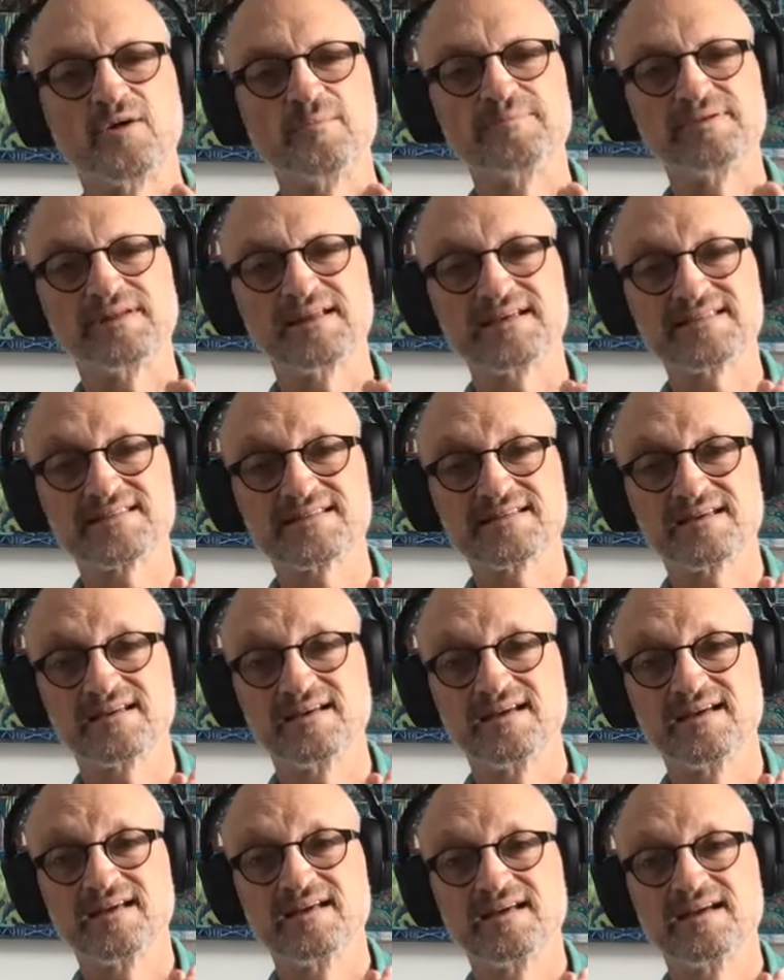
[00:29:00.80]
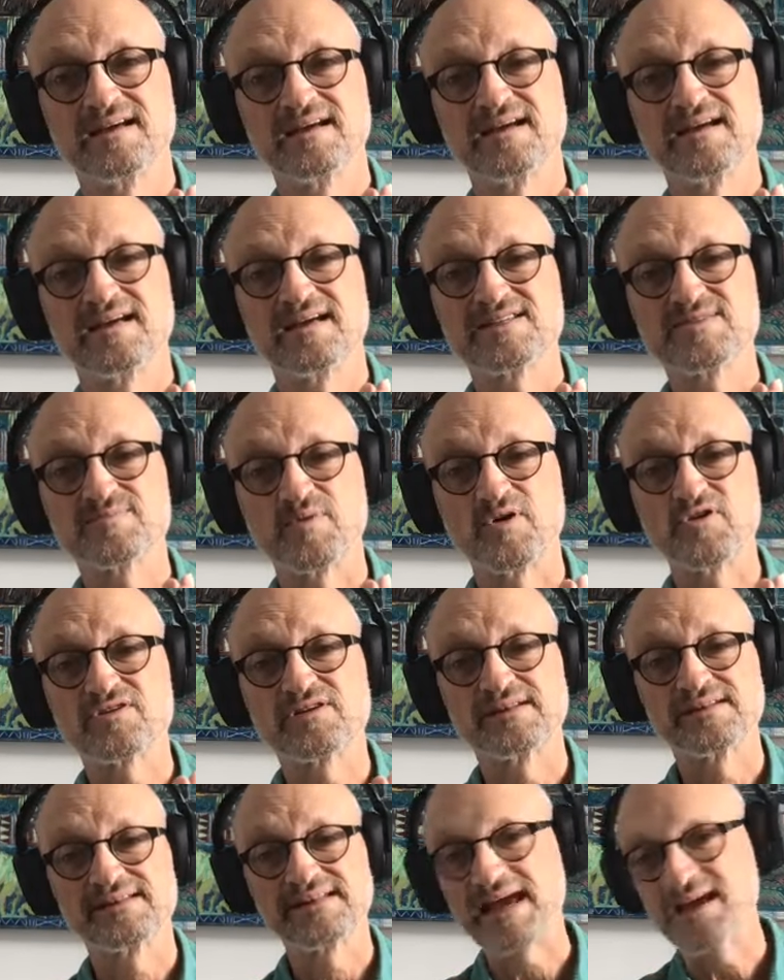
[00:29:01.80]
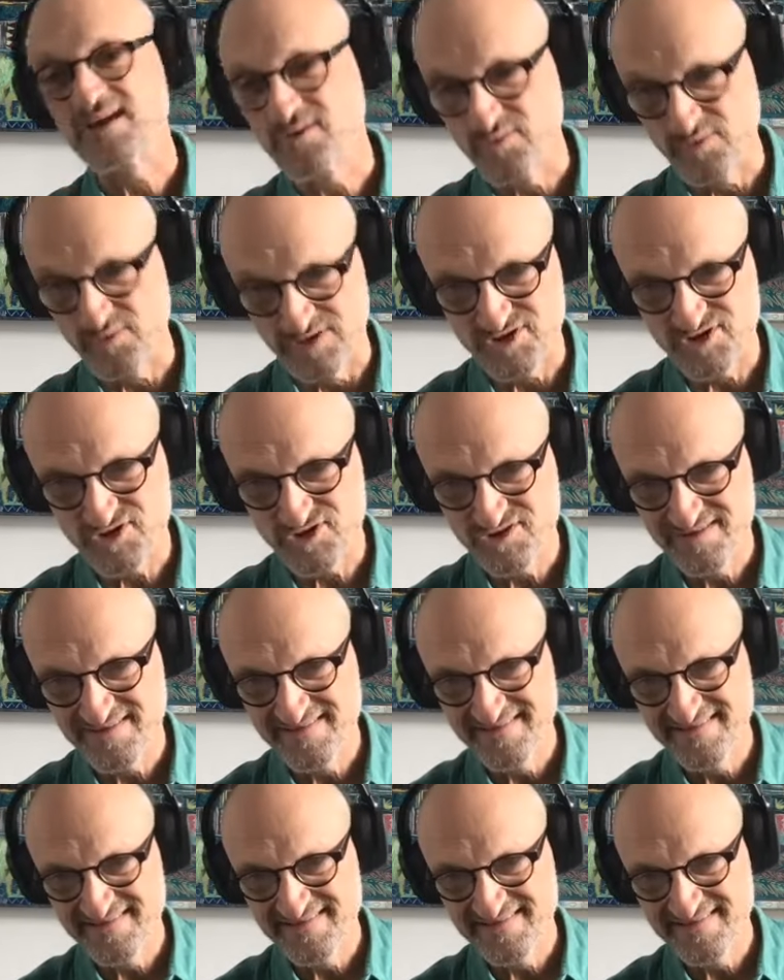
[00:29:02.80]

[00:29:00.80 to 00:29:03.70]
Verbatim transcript: complex spoken language.